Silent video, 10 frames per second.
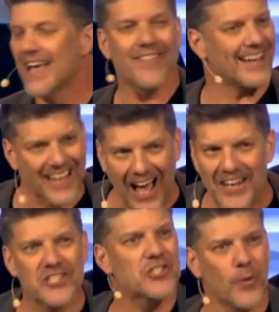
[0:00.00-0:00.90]
that God
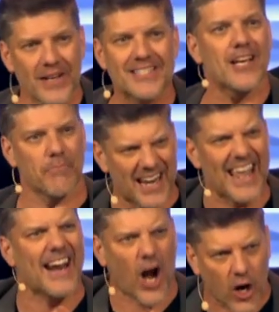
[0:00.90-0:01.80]
is doing something
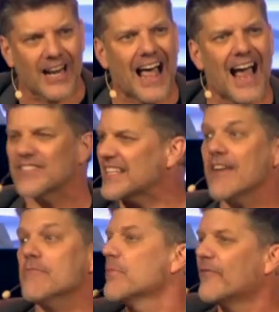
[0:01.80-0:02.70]
in our lives
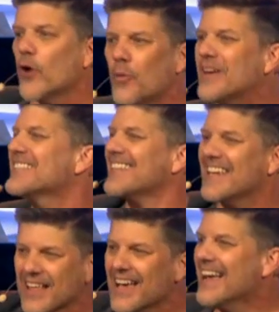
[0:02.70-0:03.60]
even before we
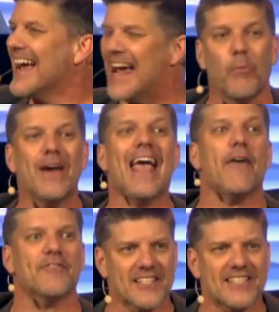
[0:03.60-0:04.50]
see it. We
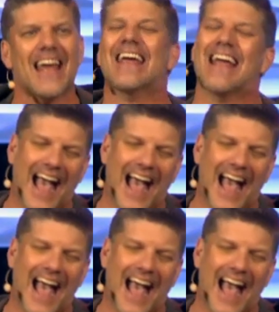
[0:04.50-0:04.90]
have to say,